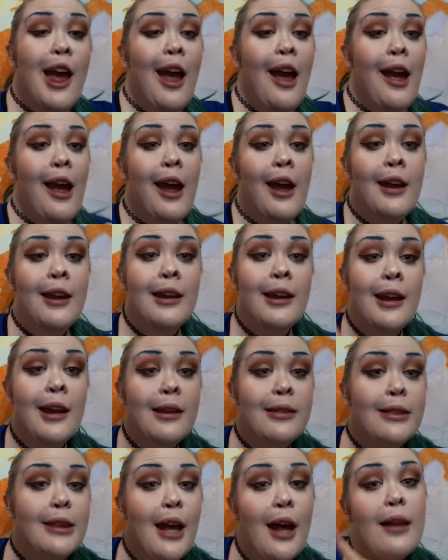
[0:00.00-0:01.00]
and
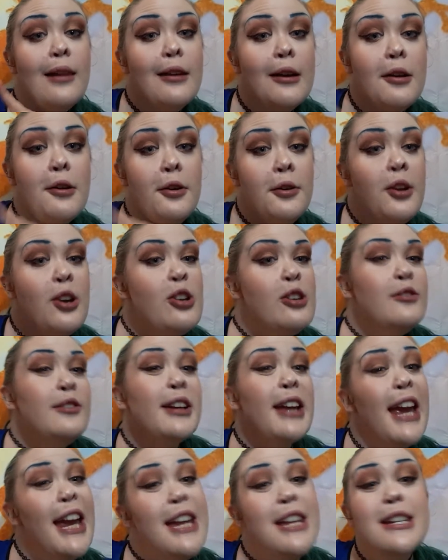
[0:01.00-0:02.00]
hit that little
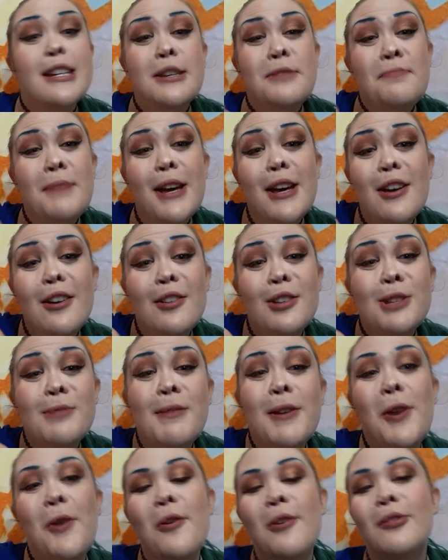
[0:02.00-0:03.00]
notification bell to be
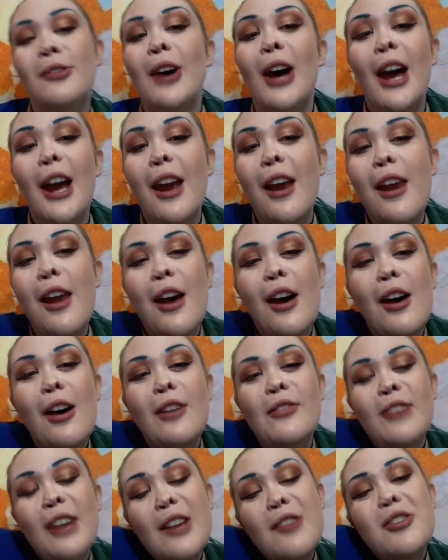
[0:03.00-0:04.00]
notified
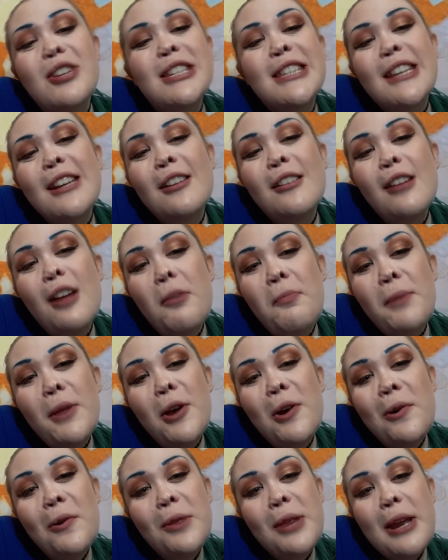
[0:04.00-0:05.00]
of every single
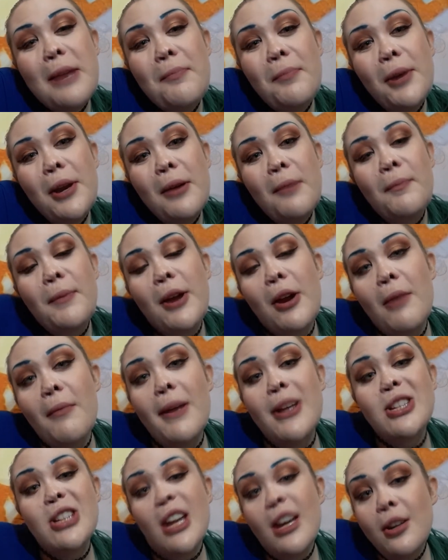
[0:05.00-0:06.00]
upload that I put up here on my
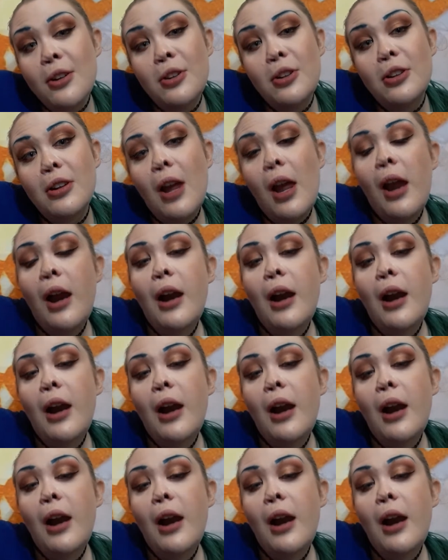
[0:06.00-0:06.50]
channel.